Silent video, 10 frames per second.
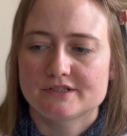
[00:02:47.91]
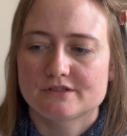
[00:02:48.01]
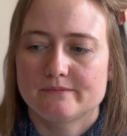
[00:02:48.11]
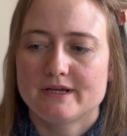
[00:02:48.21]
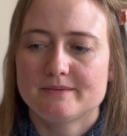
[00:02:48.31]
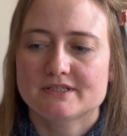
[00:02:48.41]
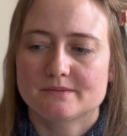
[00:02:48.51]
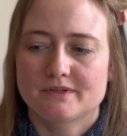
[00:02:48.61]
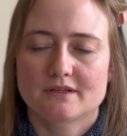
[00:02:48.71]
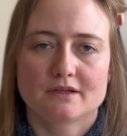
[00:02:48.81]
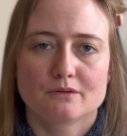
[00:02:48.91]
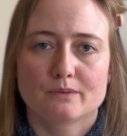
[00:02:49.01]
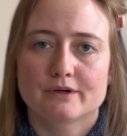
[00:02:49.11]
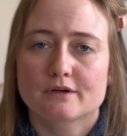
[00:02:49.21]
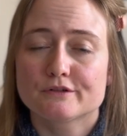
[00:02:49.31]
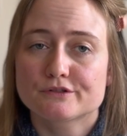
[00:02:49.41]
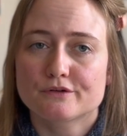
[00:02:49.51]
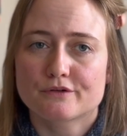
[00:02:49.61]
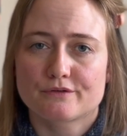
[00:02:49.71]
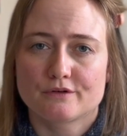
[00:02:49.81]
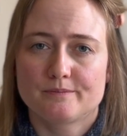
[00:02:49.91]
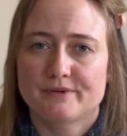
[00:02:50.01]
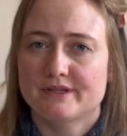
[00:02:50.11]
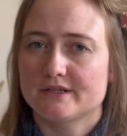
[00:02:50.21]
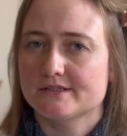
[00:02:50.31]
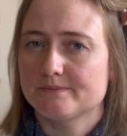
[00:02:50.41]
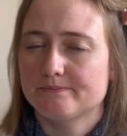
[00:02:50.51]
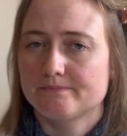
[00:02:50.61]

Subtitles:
So maybe something that you wear close to your throat, but that is a